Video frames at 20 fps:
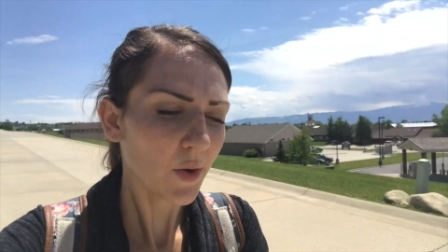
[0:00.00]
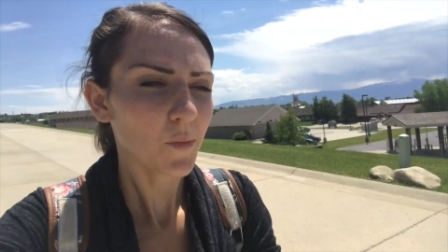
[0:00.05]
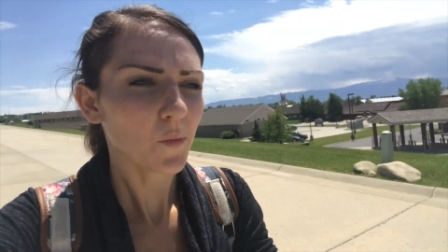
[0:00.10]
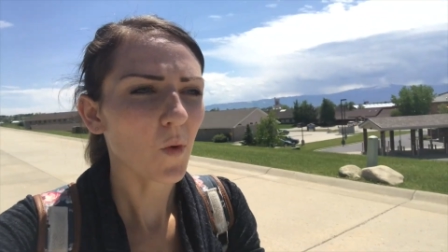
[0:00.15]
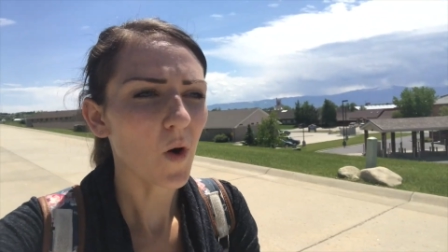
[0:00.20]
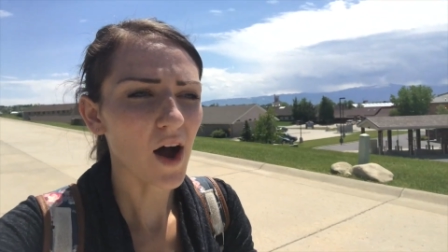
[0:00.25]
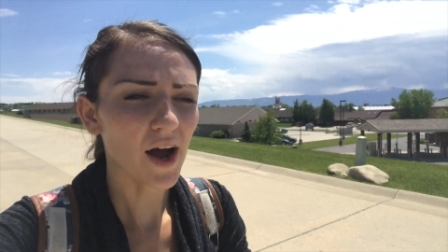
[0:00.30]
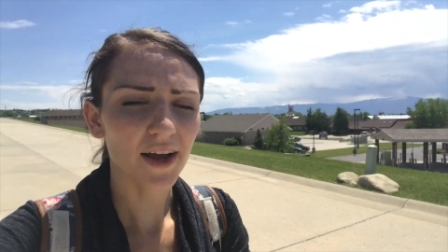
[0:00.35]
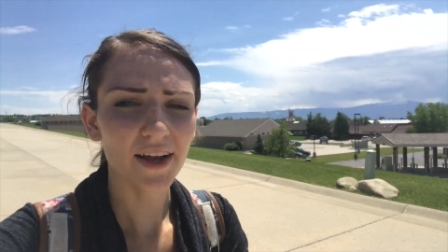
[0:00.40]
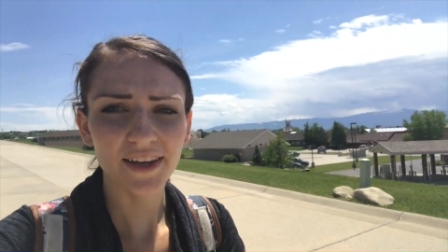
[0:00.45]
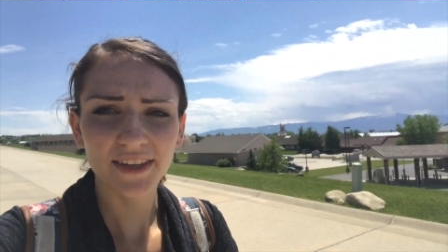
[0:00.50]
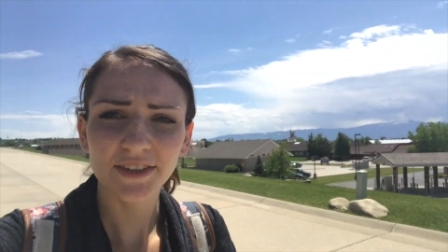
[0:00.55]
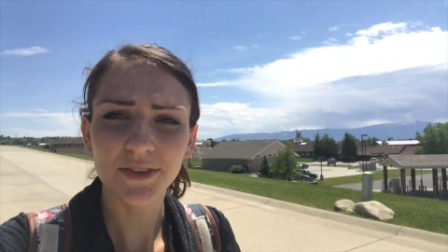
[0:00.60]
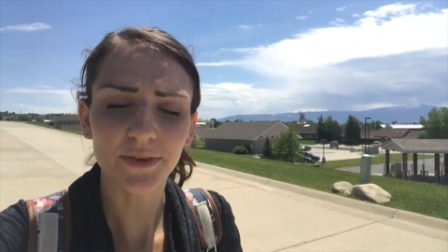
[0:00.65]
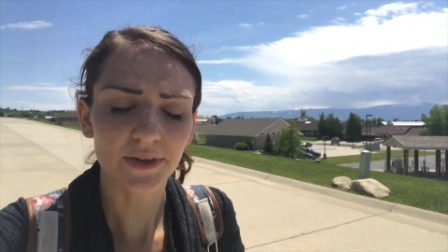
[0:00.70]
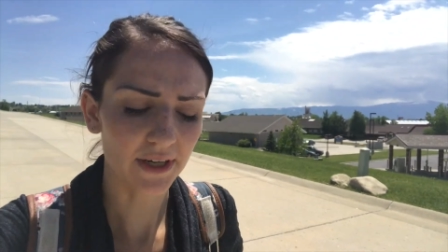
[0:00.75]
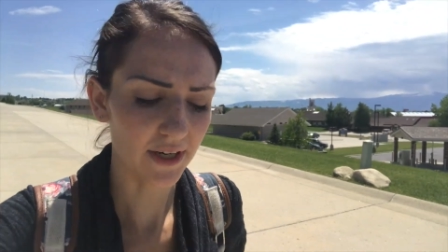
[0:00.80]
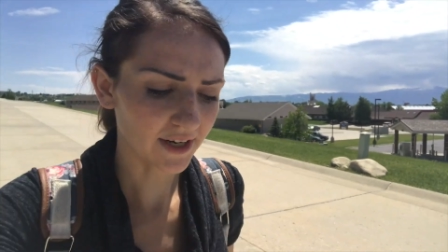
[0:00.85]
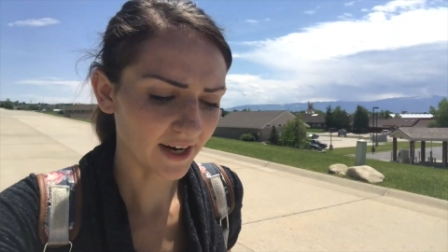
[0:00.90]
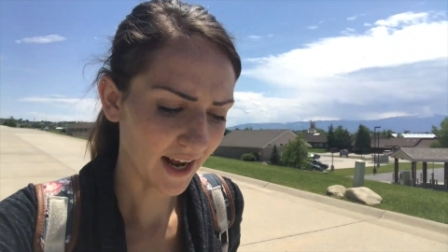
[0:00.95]
walk
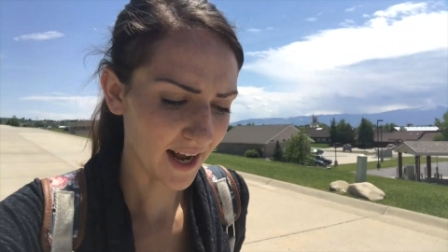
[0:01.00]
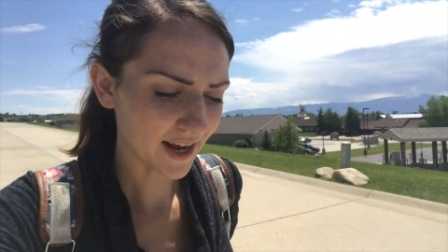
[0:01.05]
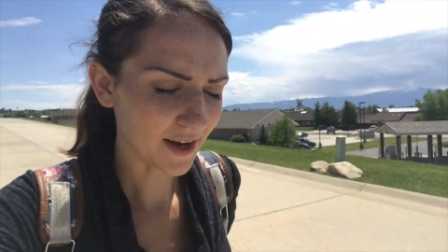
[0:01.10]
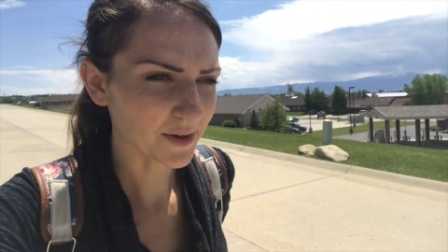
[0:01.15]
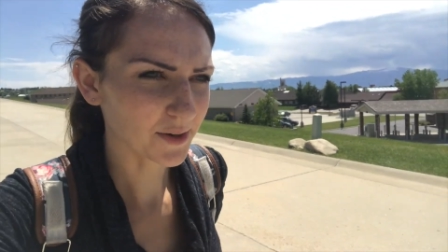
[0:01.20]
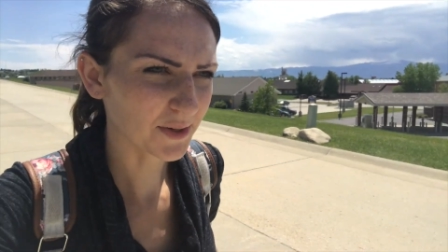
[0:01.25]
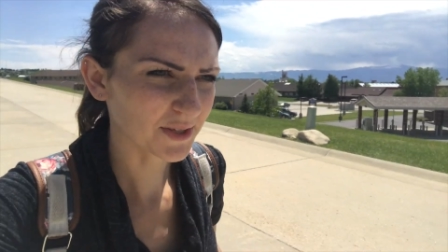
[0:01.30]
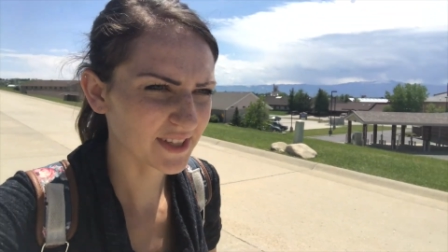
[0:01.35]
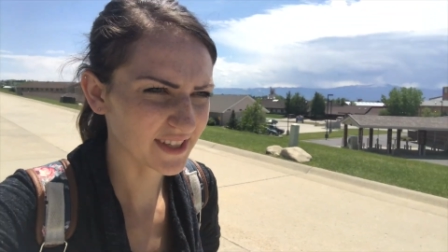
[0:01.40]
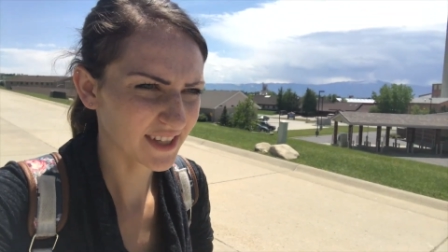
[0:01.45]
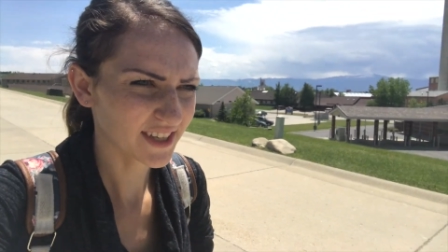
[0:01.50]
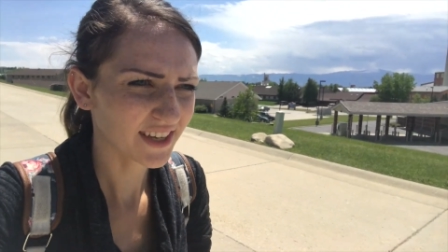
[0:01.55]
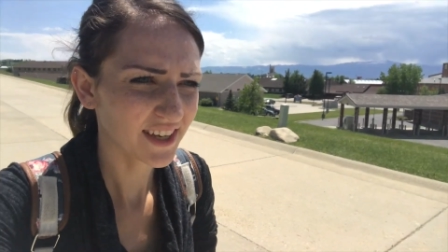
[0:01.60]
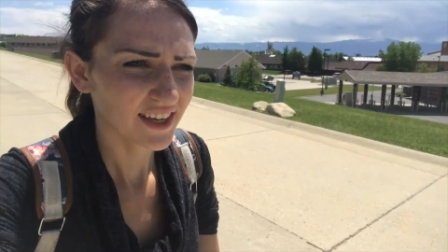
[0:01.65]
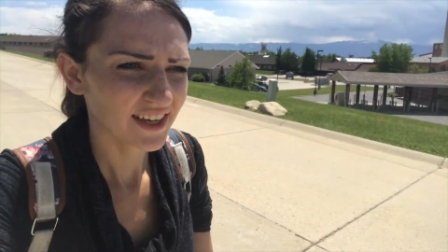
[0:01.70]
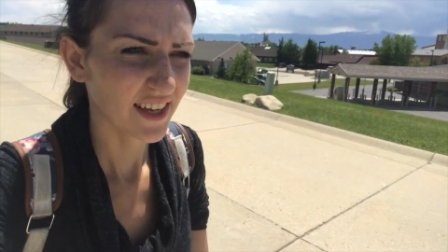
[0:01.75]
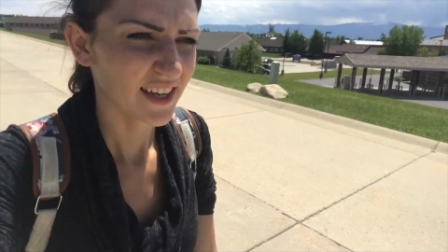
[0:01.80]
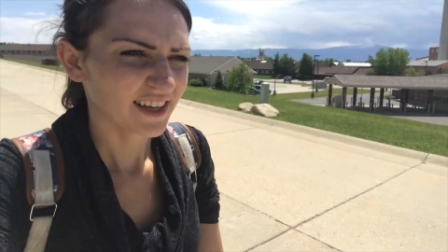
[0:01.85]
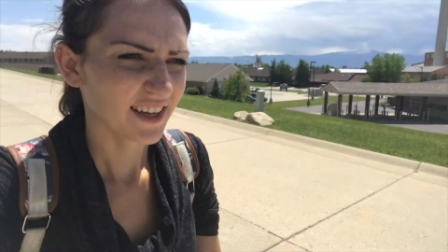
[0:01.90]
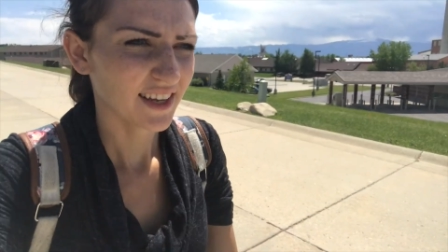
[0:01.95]
to her house
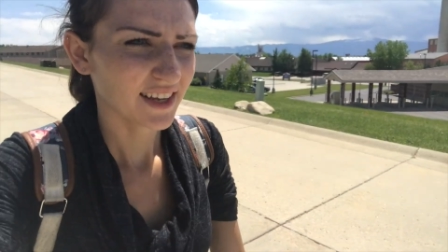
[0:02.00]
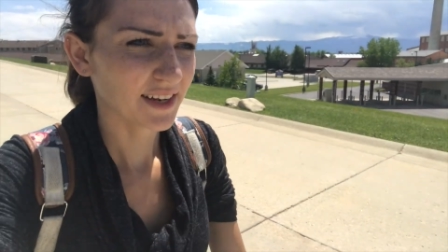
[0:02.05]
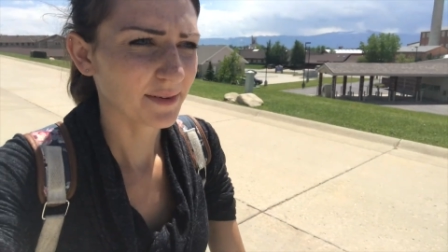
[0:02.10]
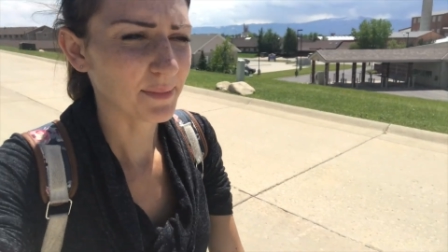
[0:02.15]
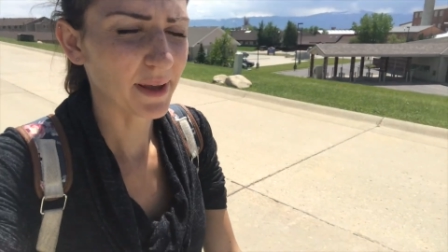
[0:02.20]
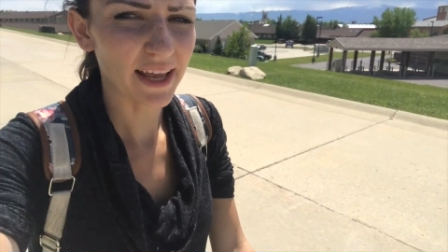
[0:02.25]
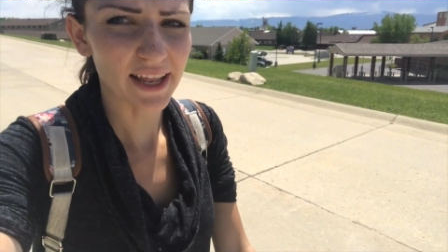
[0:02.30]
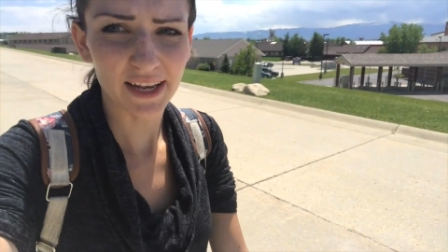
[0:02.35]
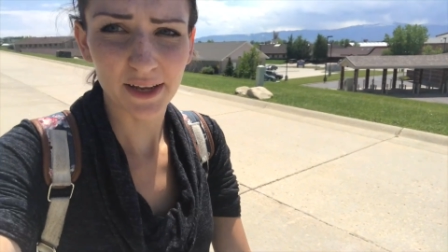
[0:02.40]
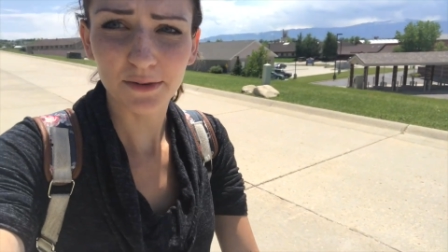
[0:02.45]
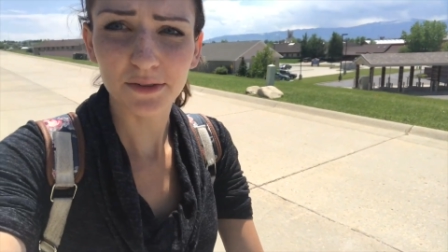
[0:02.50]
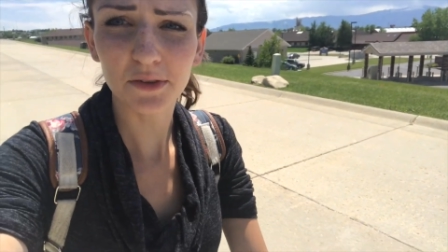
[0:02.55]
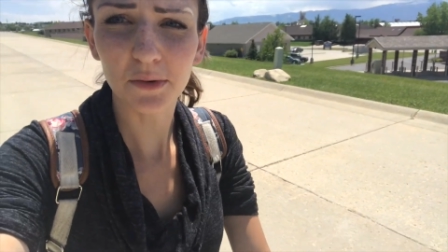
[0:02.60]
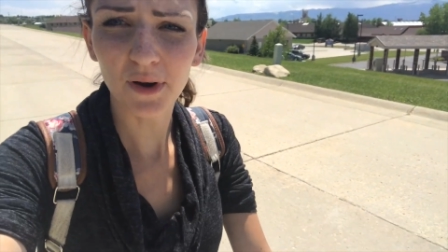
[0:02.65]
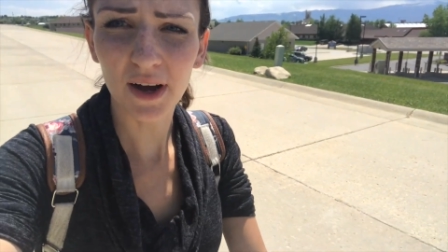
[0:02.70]
and man, it was a